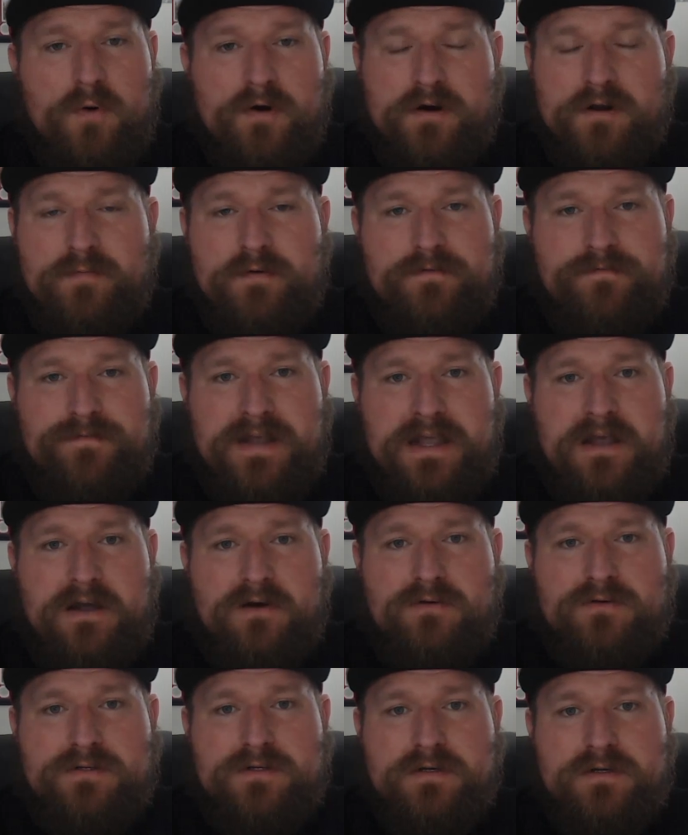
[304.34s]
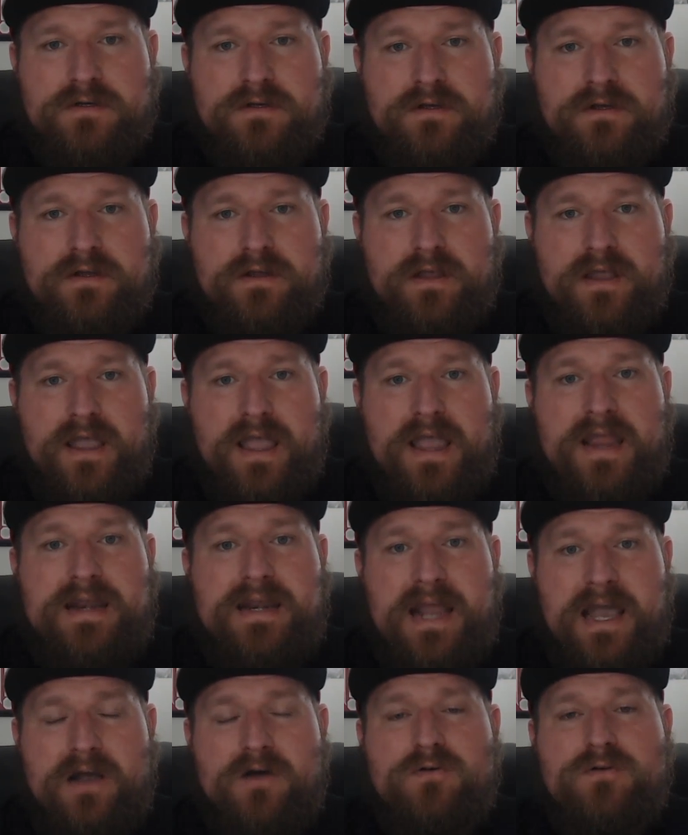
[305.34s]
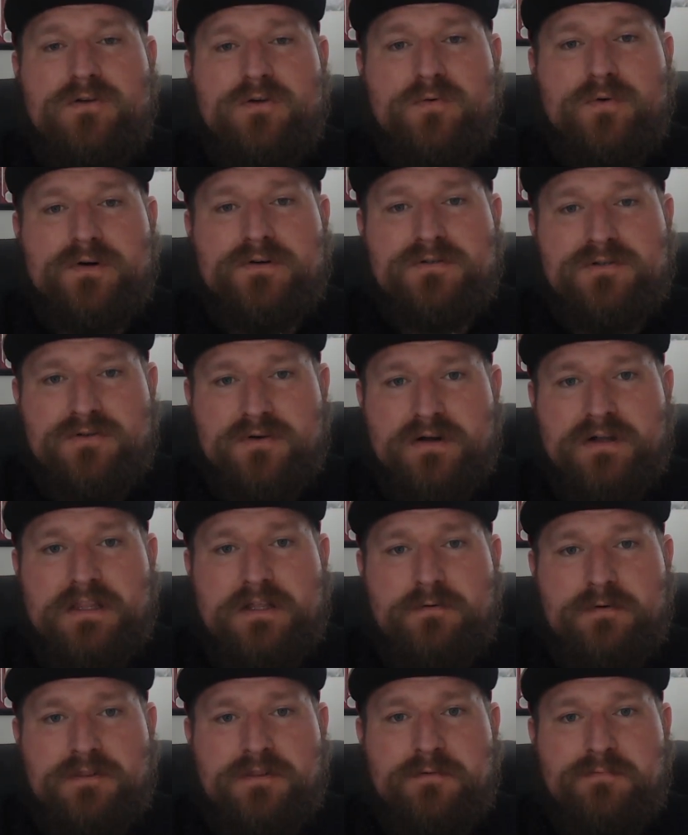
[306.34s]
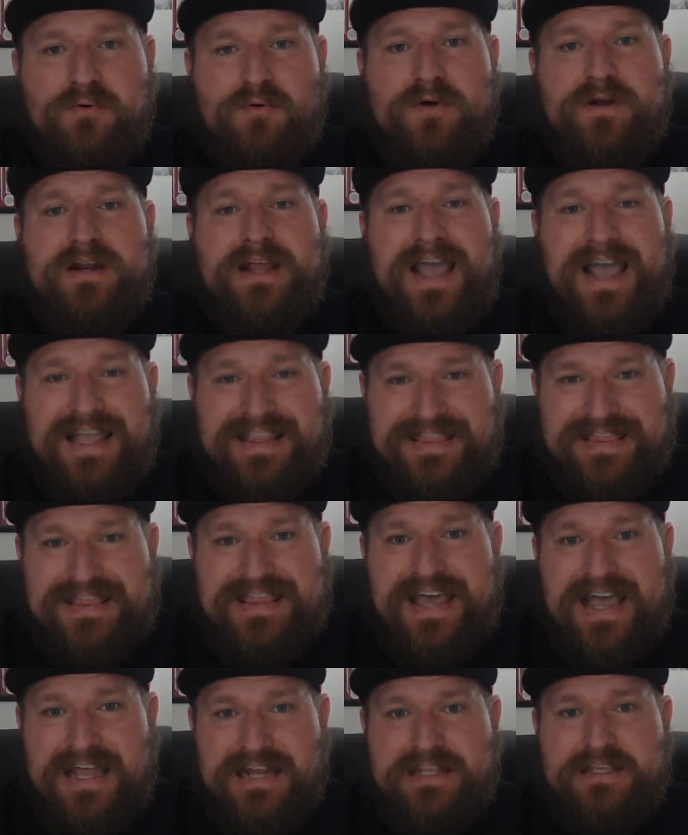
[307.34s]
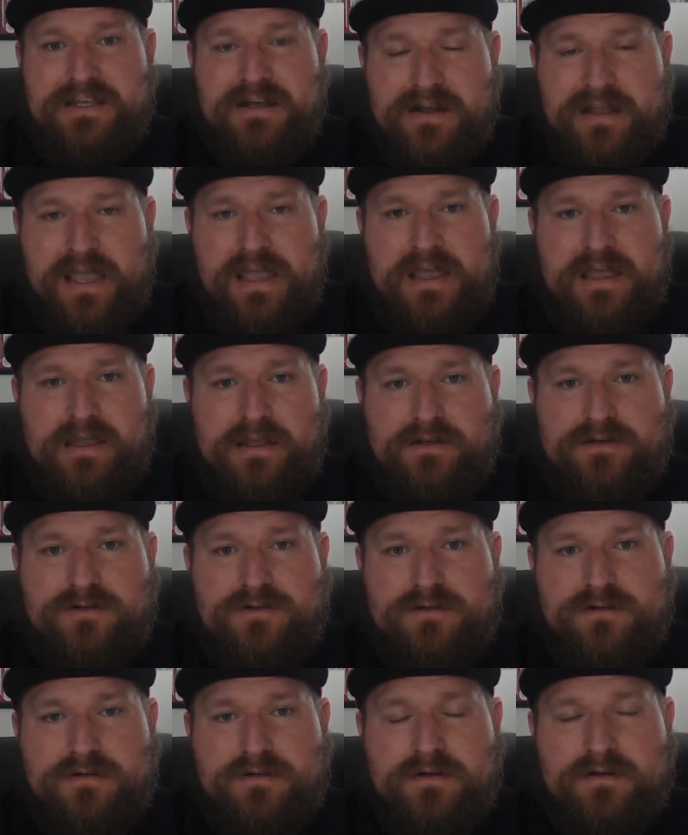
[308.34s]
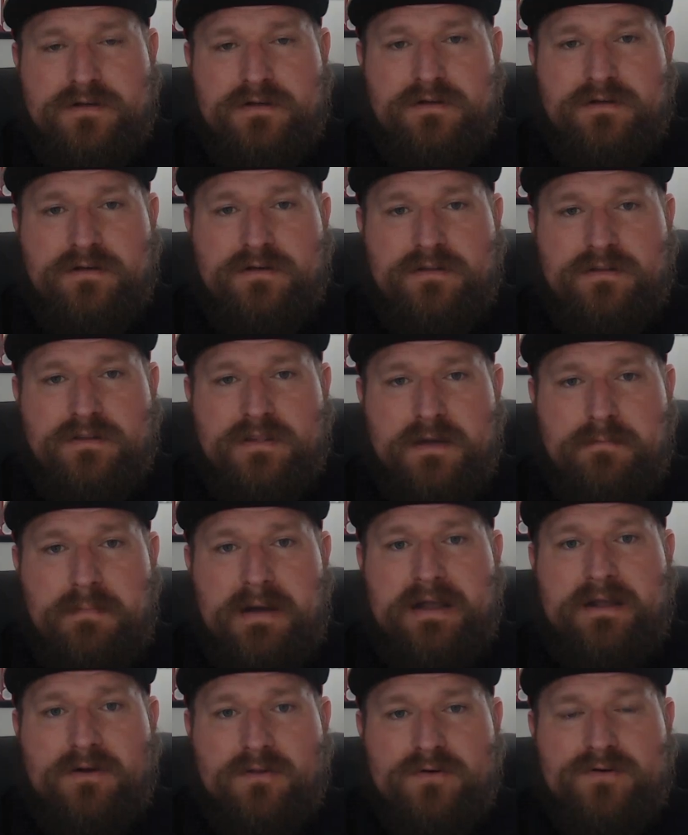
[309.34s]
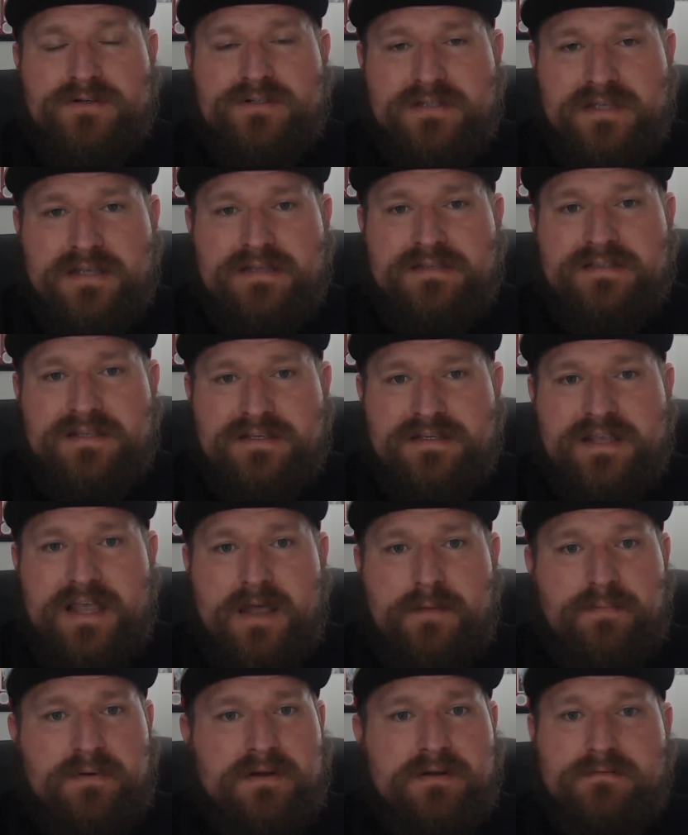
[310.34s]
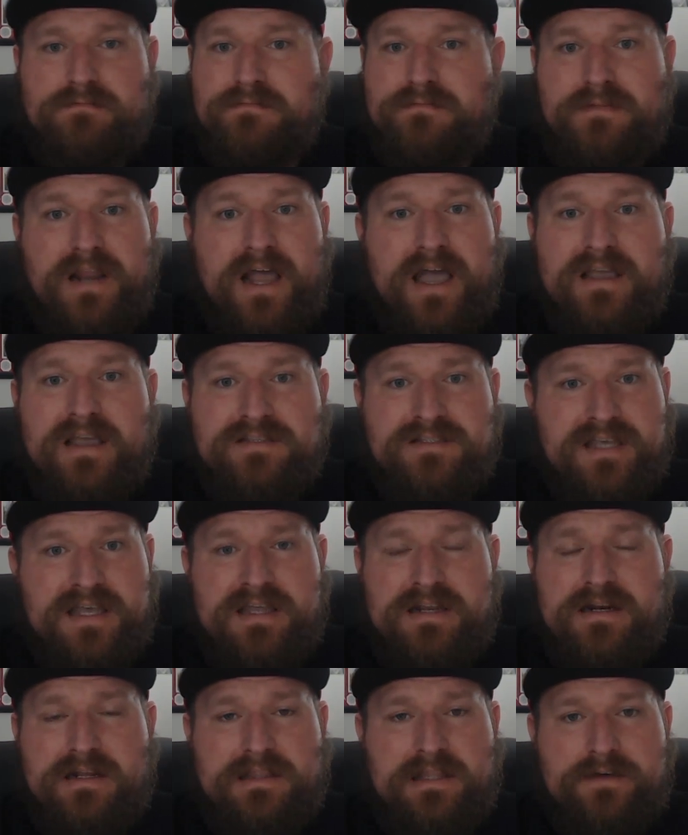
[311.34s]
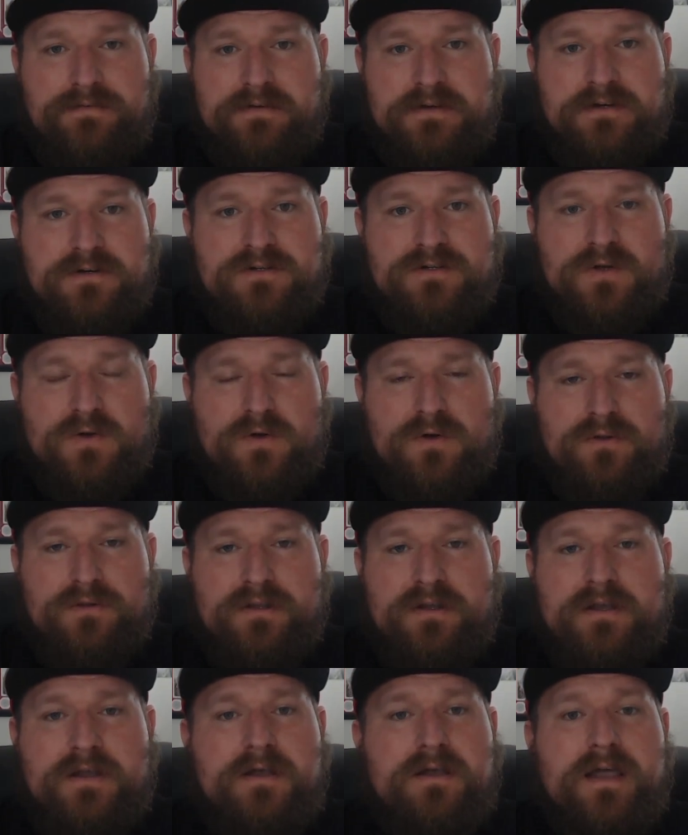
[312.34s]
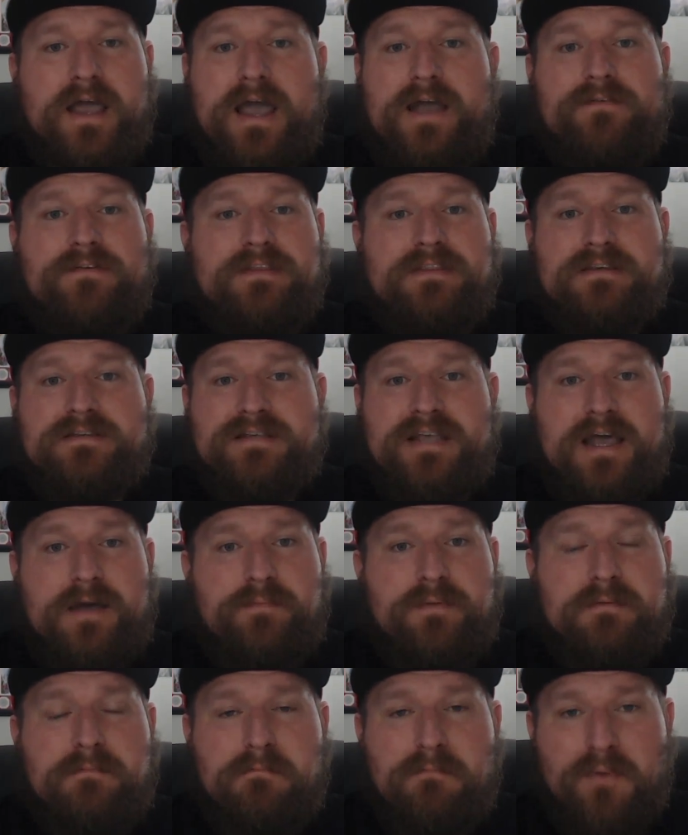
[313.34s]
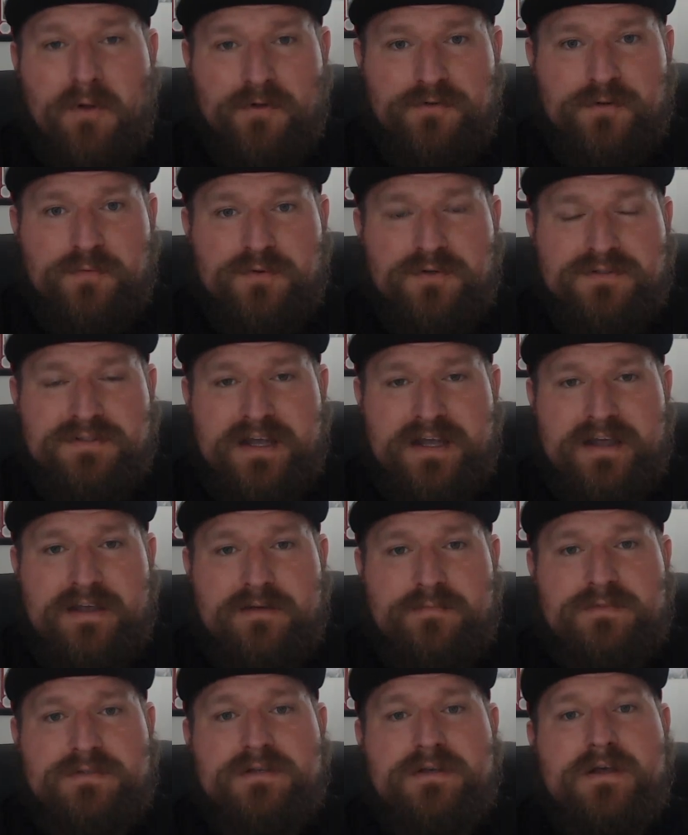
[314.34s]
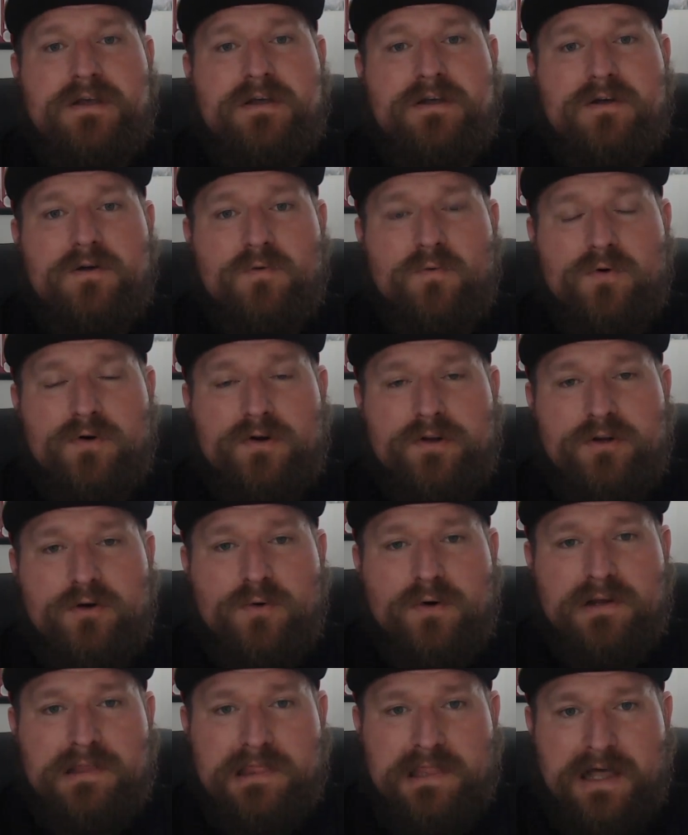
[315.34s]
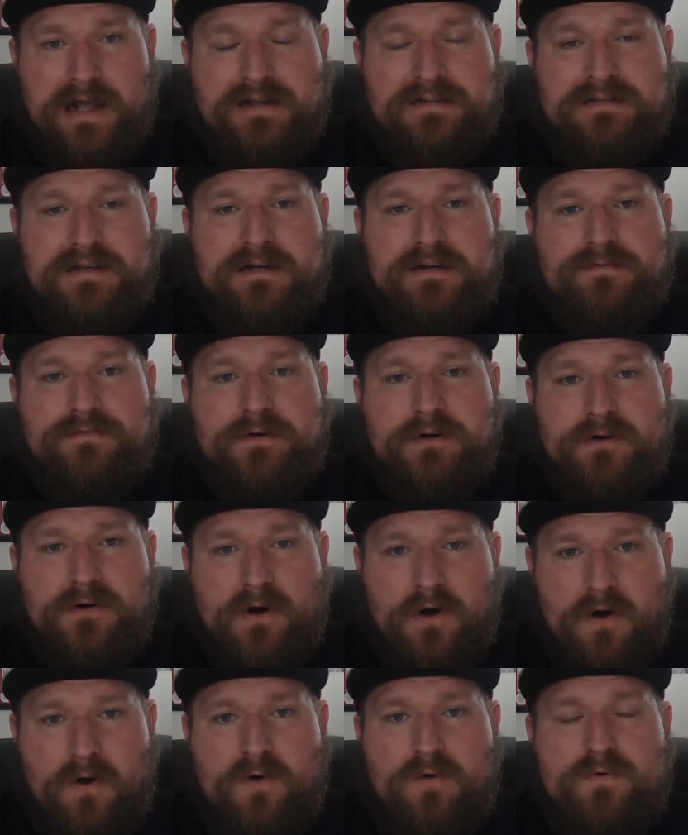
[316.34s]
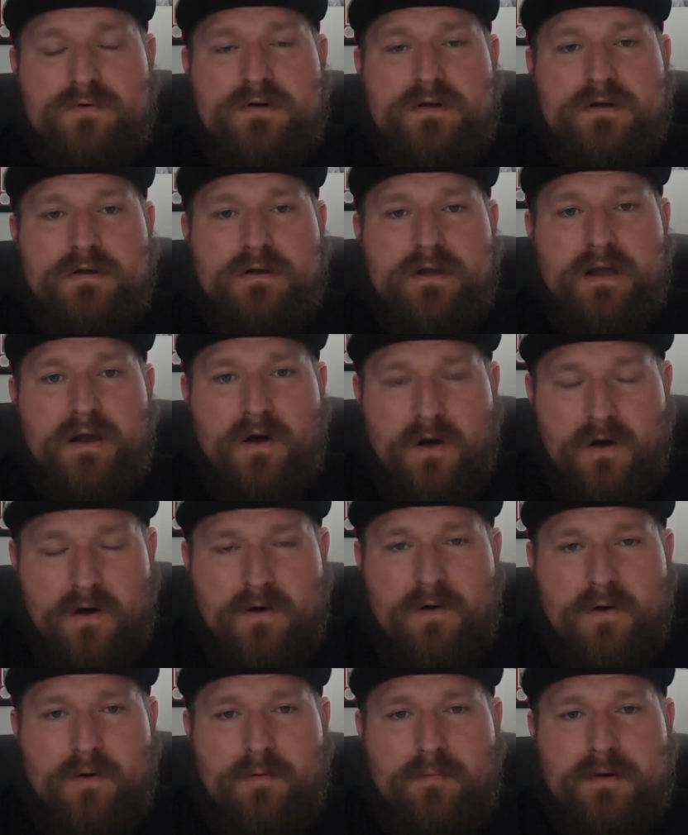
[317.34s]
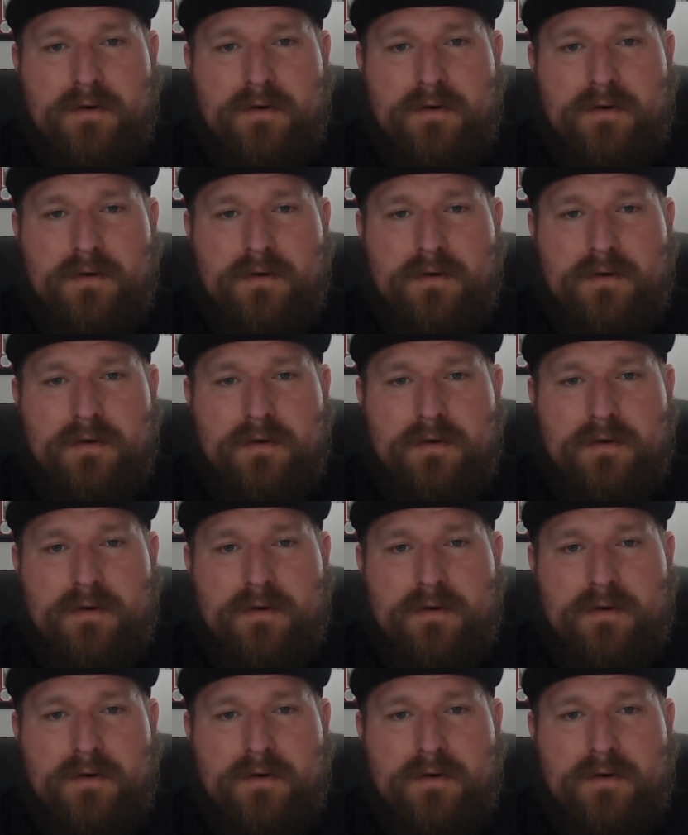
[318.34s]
be found, and now you are struggling with the point at that young age that Michael Oher says this happened, 9, 10, 11 years old, having this happen multiple times, where you are locked out of your own home,